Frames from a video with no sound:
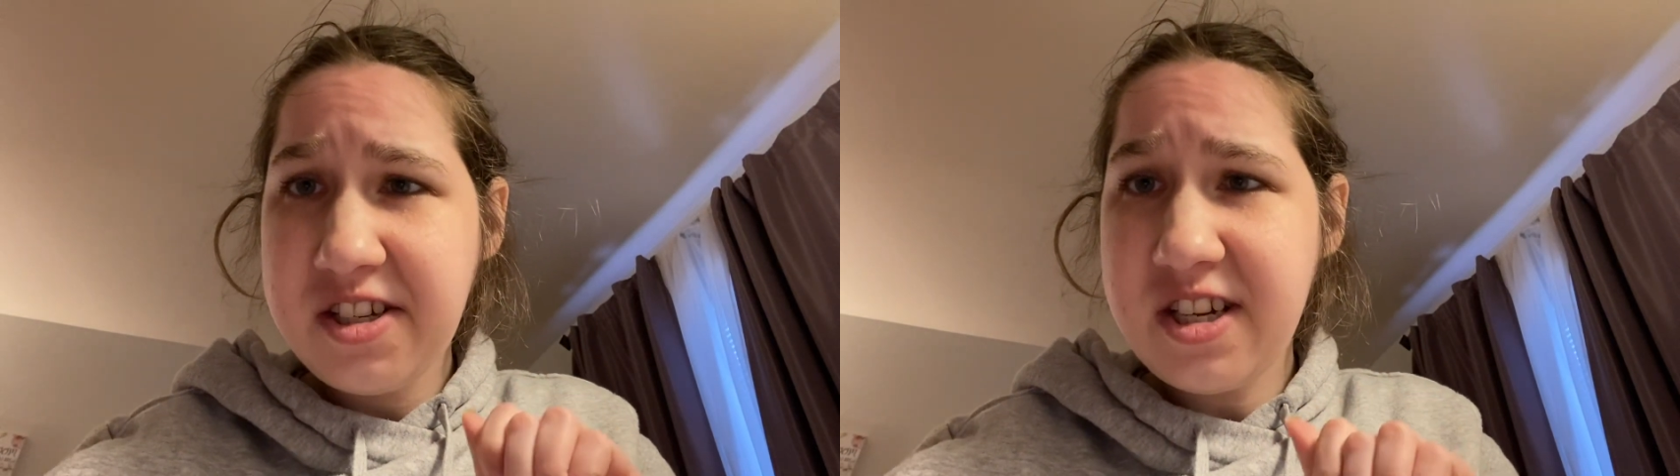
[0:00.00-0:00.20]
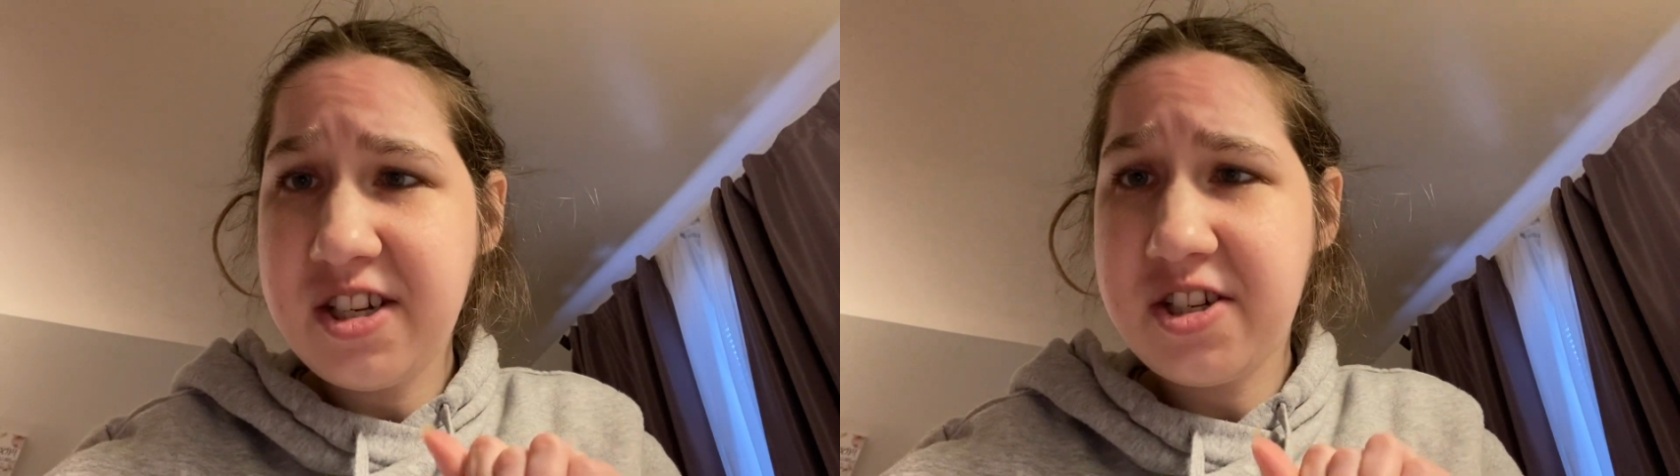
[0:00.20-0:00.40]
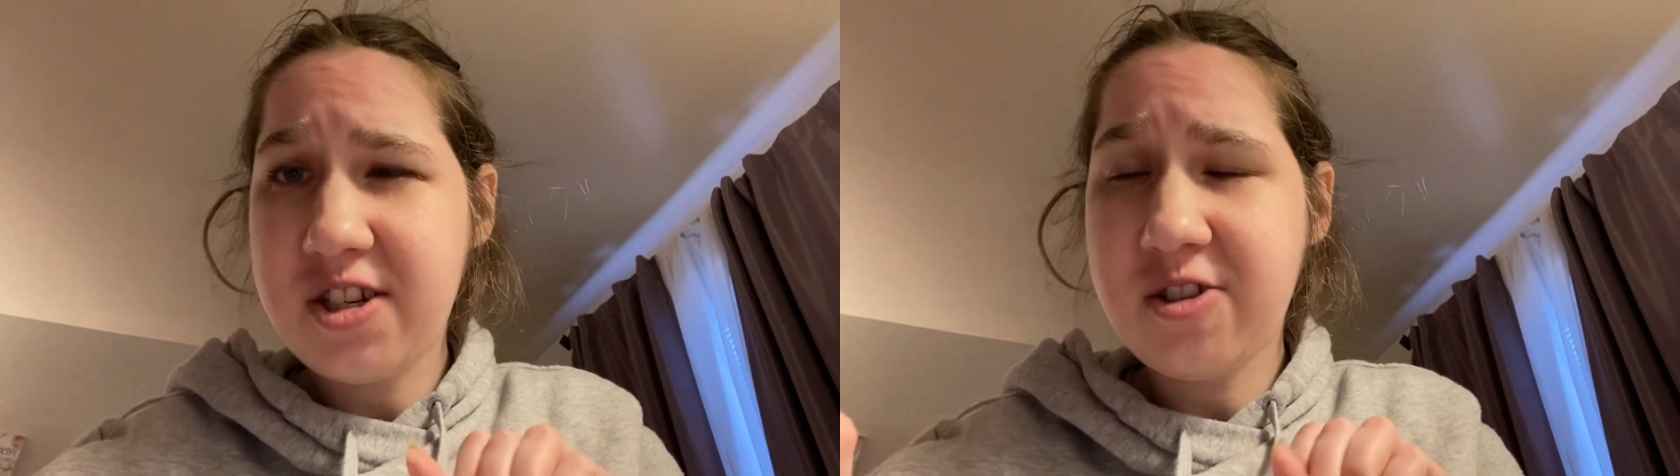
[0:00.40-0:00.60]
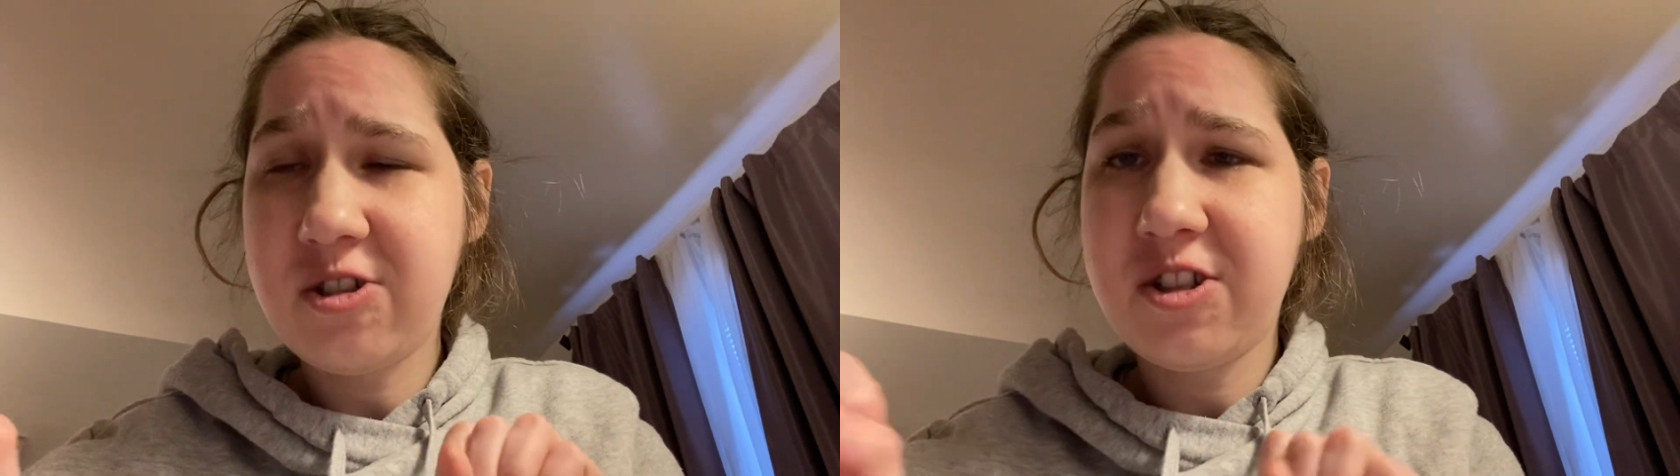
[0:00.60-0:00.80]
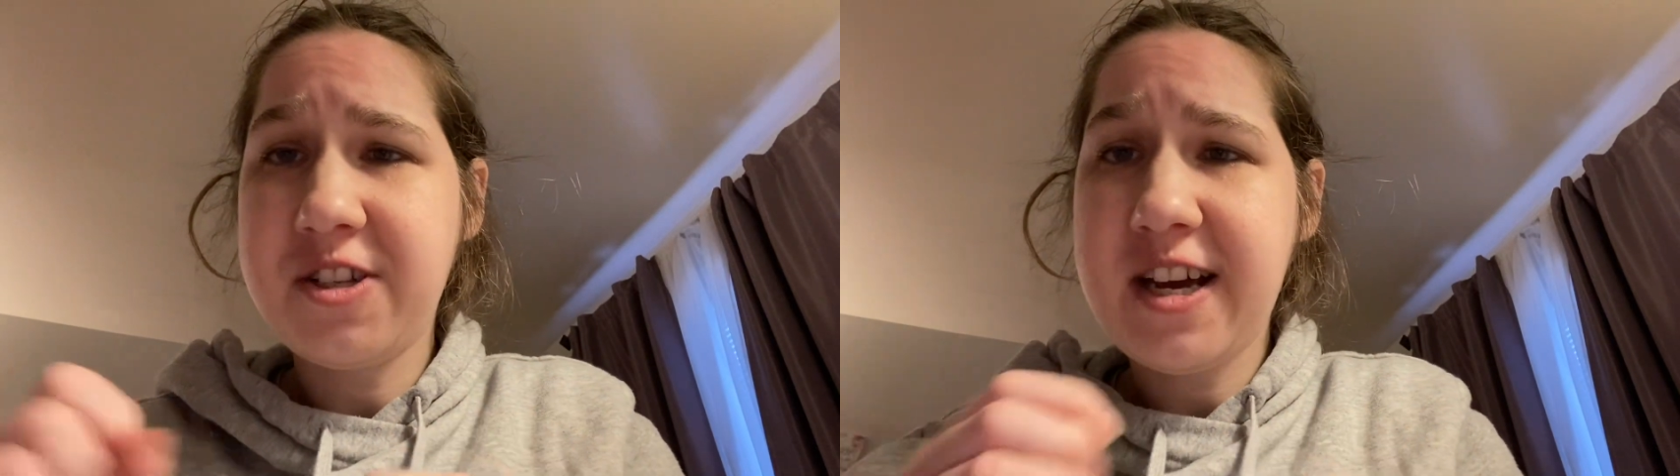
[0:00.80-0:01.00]
it's your
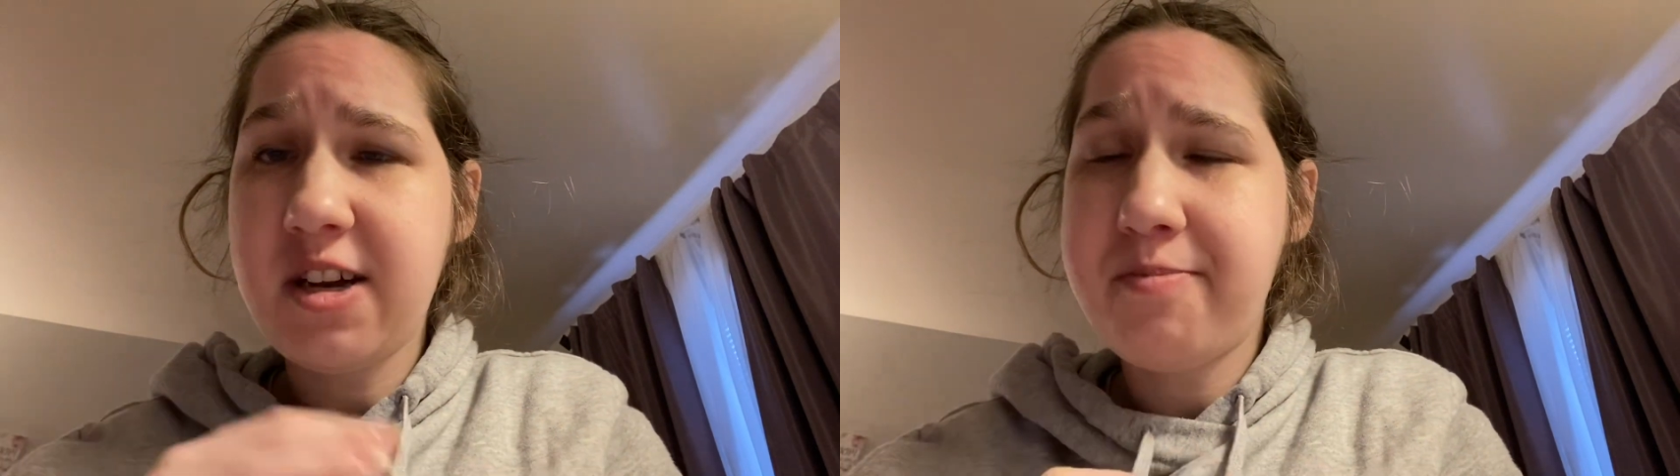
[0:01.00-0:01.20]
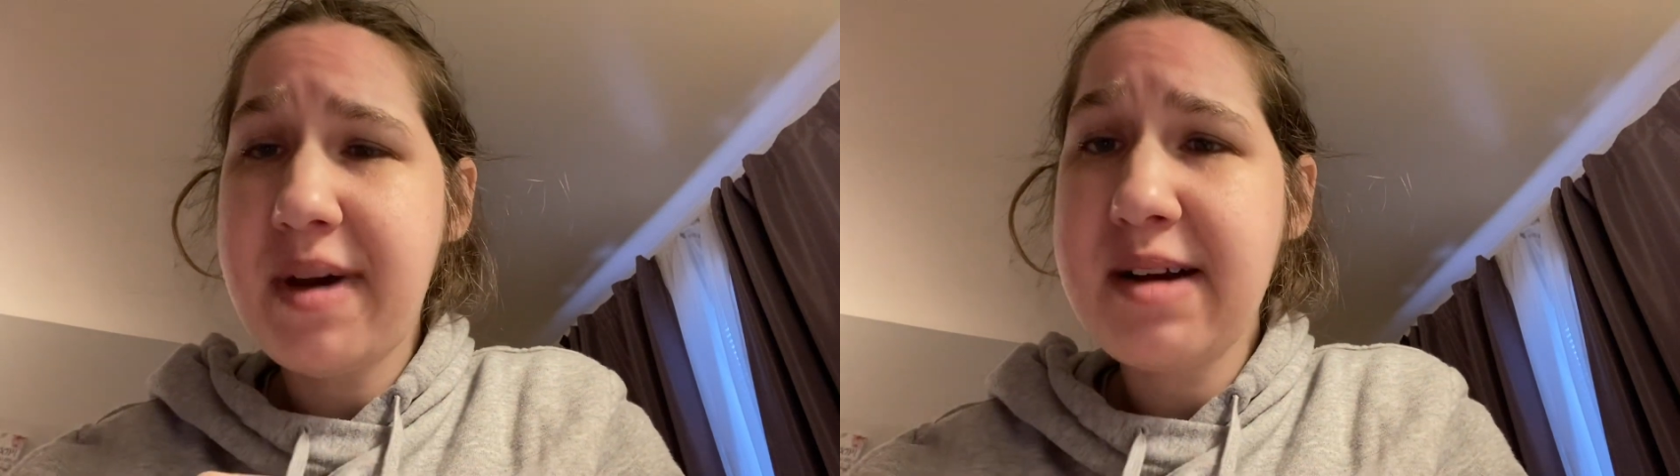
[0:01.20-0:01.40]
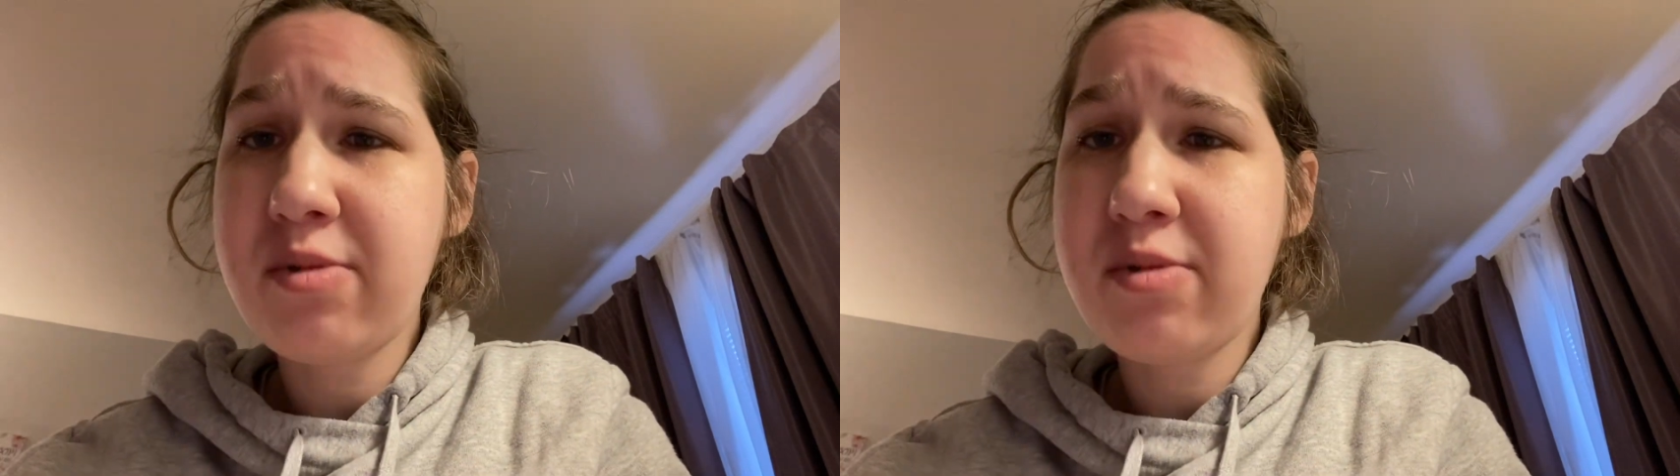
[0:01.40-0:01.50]
girl Dianna back